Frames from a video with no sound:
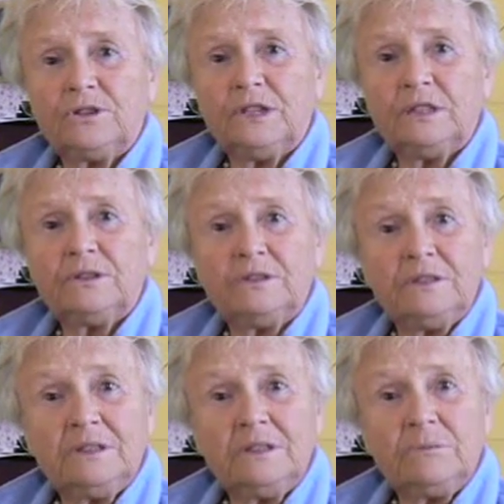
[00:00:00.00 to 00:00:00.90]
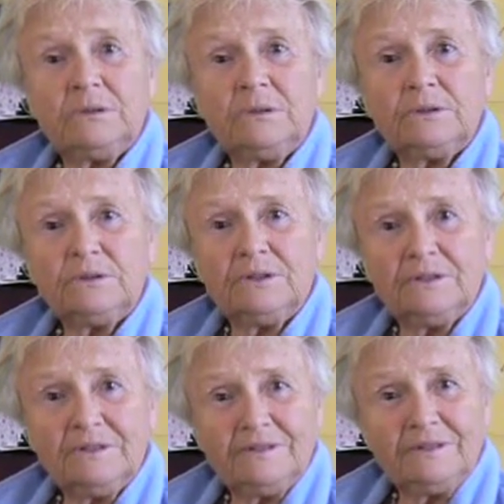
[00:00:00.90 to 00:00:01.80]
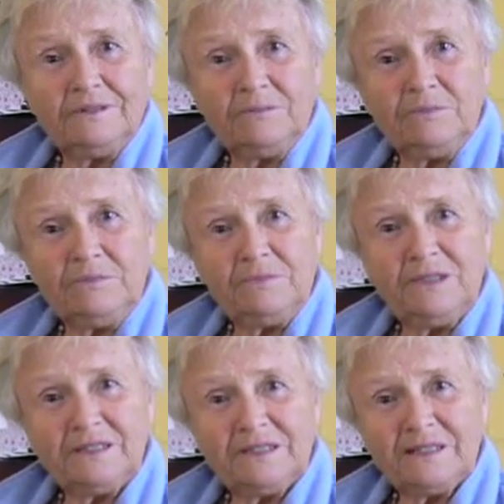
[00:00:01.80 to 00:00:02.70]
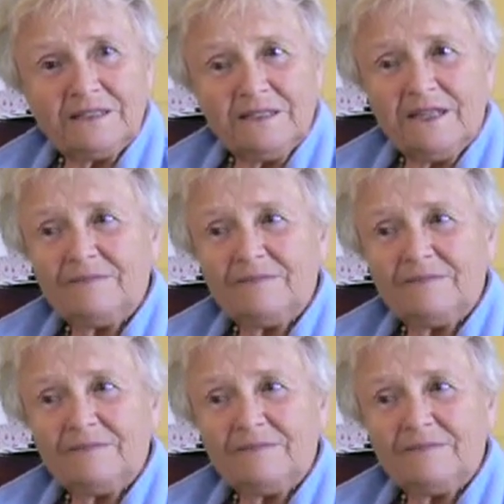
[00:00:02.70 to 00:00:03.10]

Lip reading: chairs and tables and things like that.